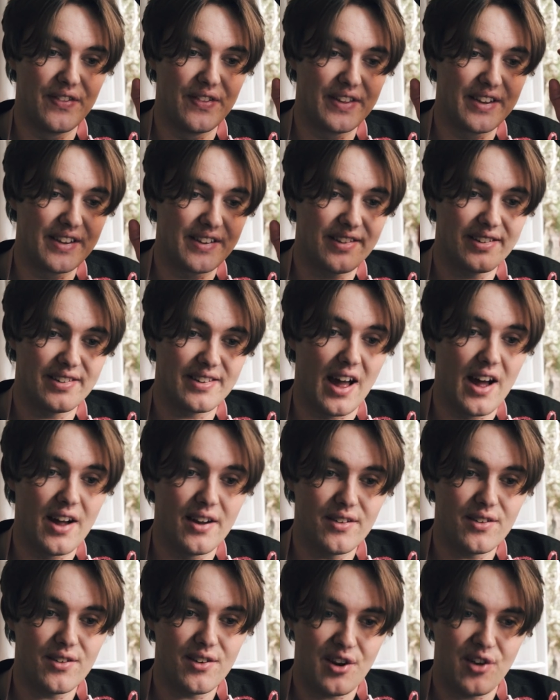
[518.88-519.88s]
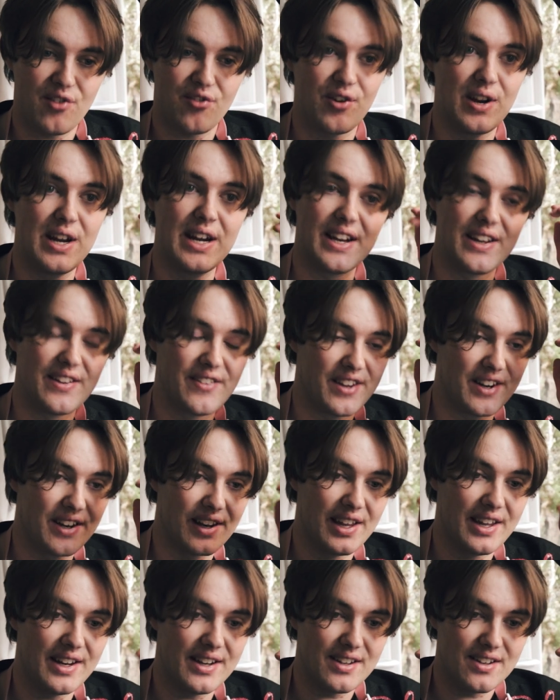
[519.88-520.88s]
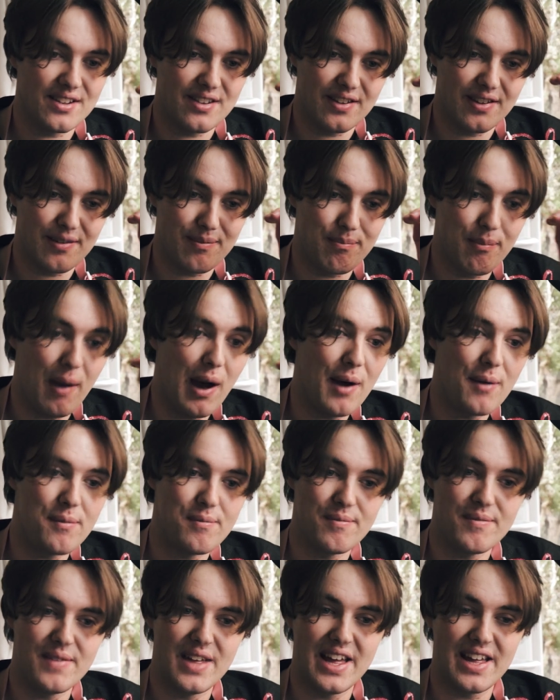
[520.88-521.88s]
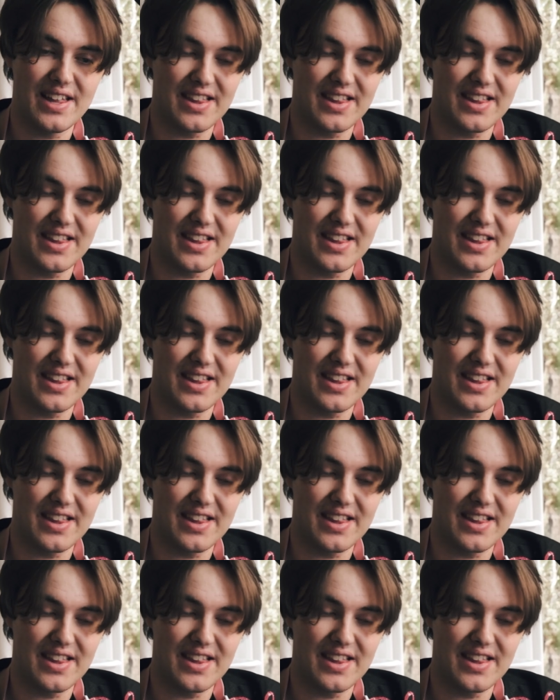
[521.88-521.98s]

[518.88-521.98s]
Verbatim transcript: the son reading the letter to the mum.